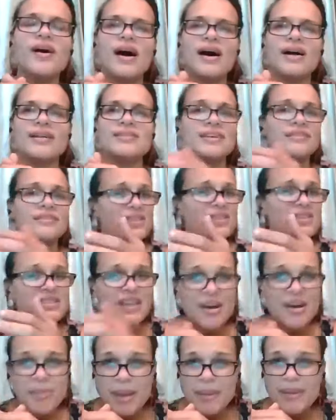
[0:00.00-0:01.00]
uh, definitely
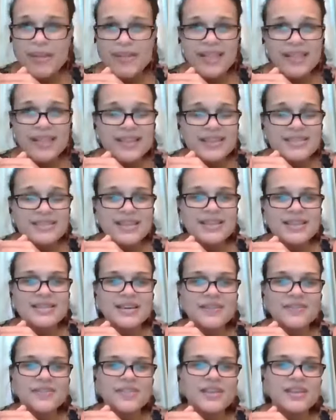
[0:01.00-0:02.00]
stay on my mailing list and
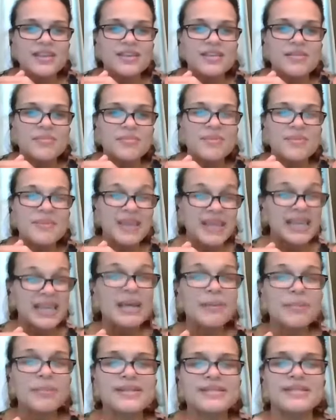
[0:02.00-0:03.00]
definitely
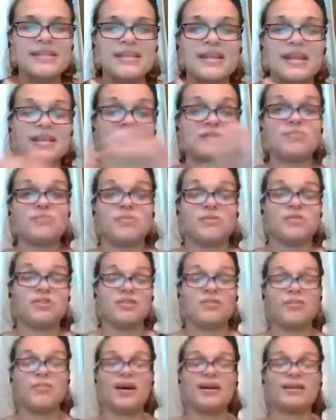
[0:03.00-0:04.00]
keep listening to
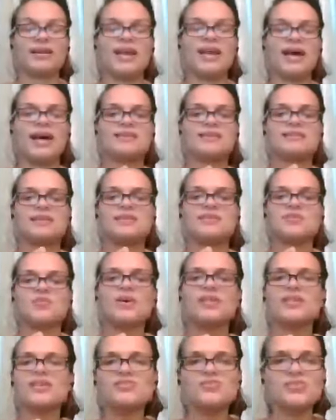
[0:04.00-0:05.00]
the podcast as
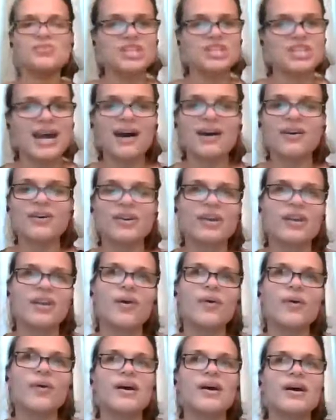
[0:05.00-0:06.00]
well as reach out. You
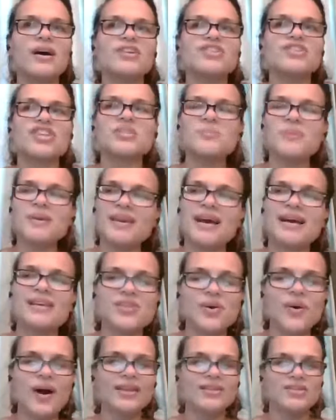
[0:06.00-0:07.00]
know, just be
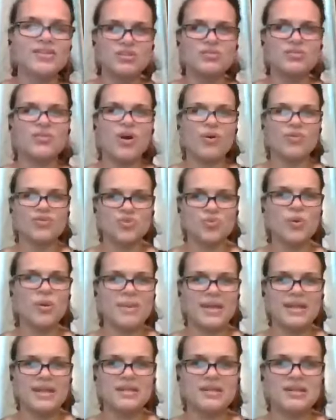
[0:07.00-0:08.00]
so I do coach
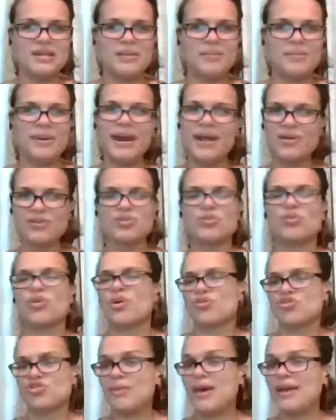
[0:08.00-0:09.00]
women, but I also
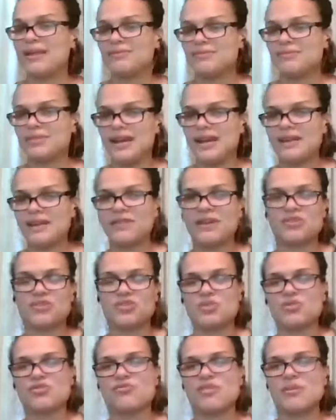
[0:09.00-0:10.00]
coach men. I have like
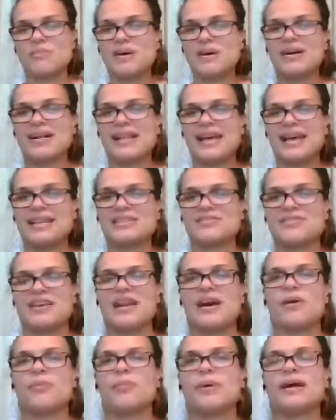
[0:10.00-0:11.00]
two or three male clients right
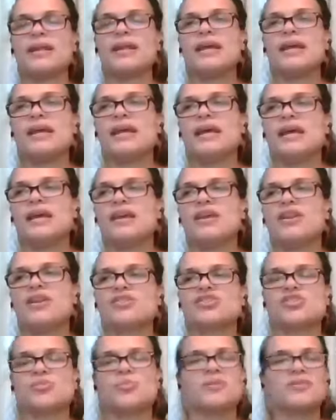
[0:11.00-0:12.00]
now, but you know,
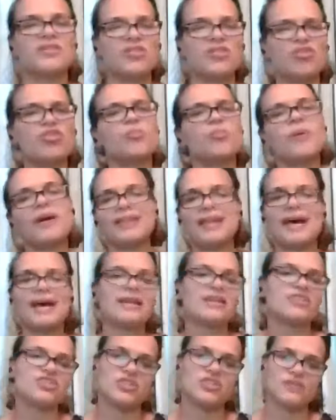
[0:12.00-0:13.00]
so but the group
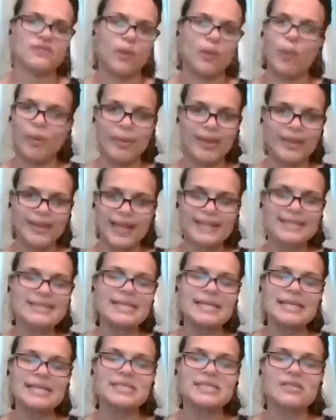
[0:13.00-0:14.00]
online is just for women. That's
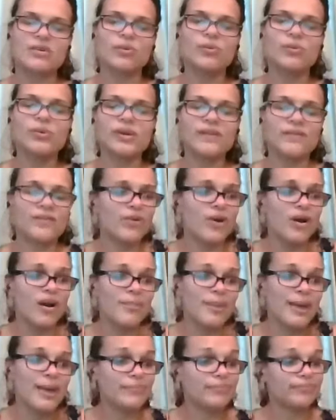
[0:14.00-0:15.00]
it. So if you are a
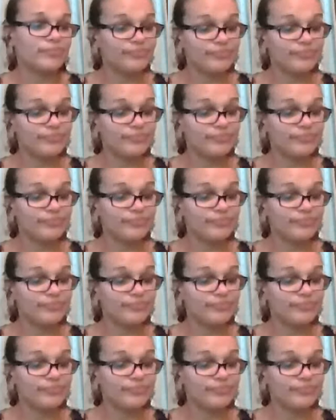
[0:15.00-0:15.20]
man,